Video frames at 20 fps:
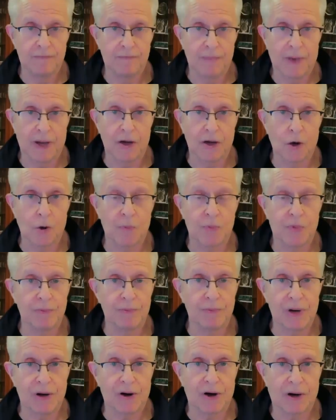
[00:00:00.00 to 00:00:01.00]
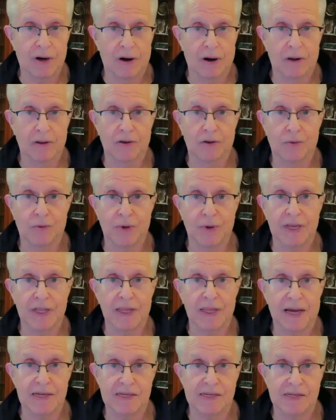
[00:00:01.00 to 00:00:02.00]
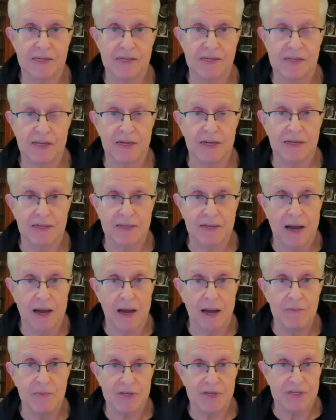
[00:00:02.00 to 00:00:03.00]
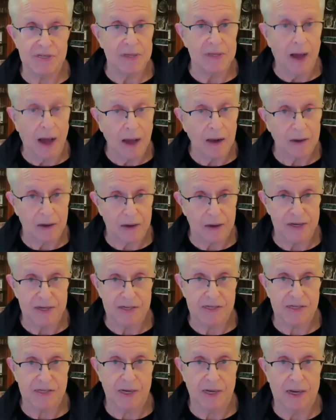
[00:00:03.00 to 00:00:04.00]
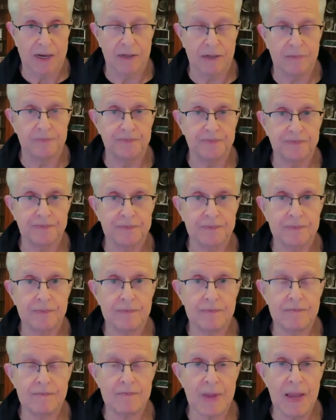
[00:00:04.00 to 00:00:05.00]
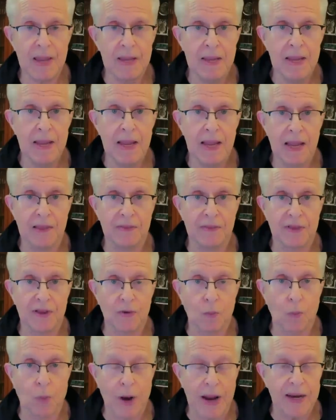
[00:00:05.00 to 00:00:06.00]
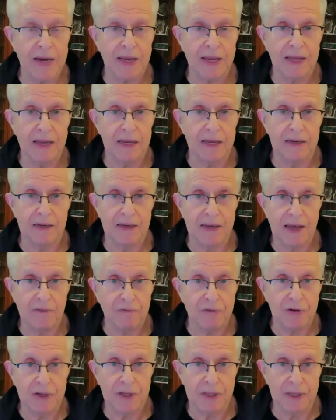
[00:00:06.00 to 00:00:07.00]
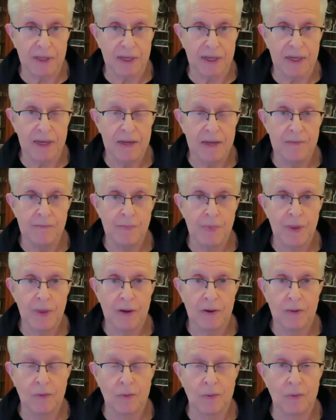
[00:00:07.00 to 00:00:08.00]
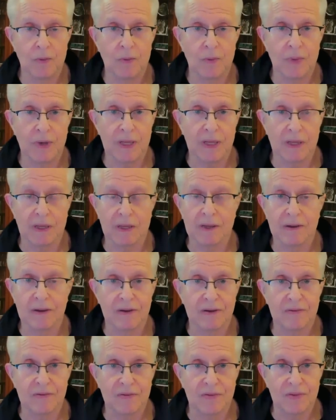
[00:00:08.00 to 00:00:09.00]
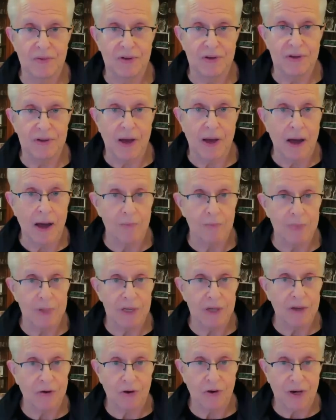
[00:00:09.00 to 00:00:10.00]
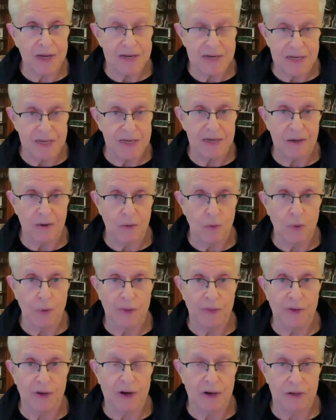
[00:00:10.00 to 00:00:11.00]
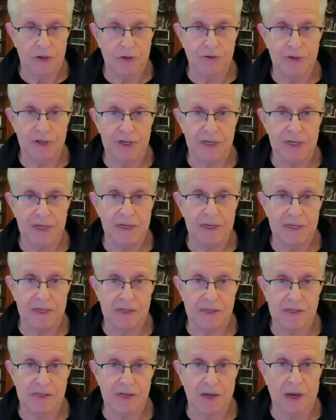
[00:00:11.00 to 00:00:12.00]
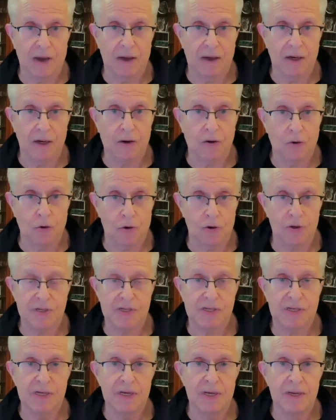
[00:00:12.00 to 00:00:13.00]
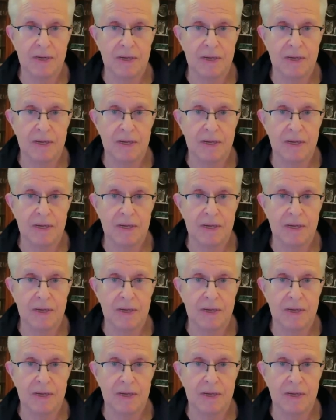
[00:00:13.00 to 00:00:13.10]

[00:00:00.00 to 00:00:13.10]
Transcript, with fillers: I hope that Merrick Garland realizes that time is not on his side and that waiting indefinitely will not be a good idea when the country is on a course